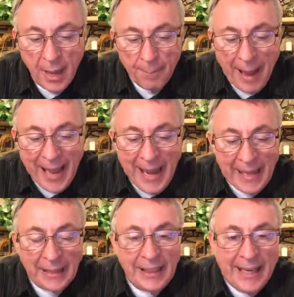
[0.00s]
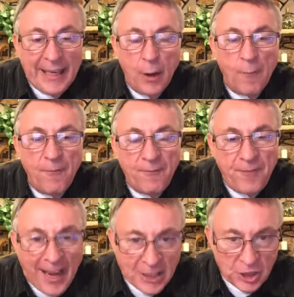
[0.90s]
by a legal
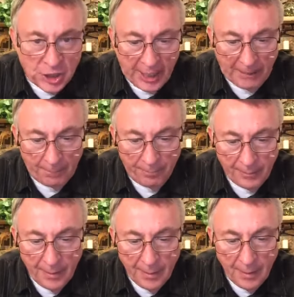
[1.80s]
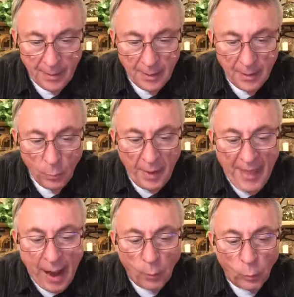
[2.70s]
fiction without